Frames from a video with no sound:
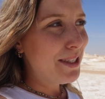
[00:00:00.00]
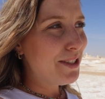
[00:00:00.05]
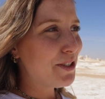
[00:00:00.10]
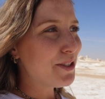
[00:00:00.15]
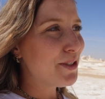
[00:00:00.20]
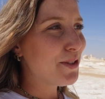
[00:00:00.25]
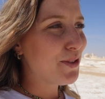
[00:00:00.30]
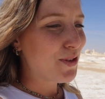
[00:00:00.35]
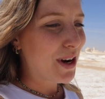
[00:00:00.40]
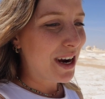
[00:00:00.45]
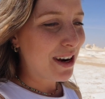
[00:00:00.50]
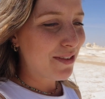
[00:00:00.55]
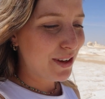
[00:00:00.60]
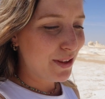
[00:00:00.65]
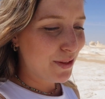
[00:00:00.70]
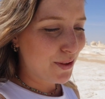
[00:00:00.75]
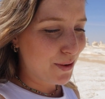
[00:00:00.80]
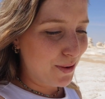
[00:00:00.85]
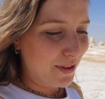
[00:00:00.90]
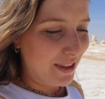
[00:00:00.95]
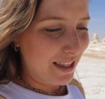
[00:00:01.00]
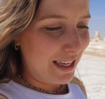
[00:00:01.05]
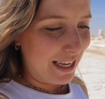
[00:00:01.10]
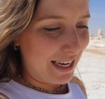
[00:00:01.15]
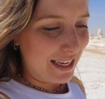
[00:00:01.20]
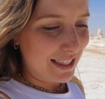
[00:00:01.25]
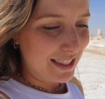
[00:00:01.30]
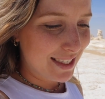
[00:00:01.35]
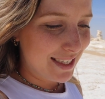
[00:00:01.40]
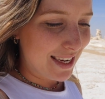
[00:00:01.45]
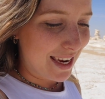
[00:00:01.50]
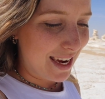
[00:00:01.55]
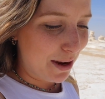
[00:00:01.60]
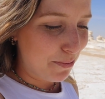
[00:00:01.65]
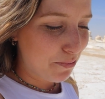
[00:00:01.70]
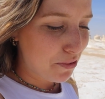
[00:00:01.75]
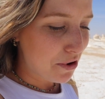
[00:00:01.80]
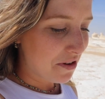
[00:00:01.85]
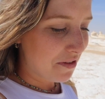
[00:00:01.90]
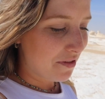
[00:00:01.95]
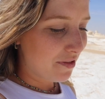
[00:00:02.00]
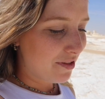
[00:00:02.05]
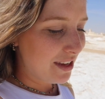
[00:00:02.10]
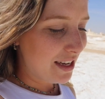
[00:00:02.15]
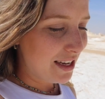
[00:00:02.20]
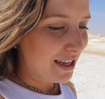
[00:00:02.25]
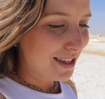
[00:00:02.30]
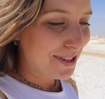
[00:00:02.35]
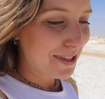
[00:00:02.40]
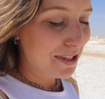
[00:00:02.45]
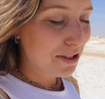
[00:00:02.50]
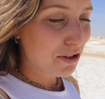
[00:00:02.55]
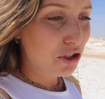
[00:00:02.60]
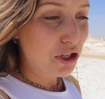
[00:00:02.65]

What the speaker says: Just driving through the landscape of these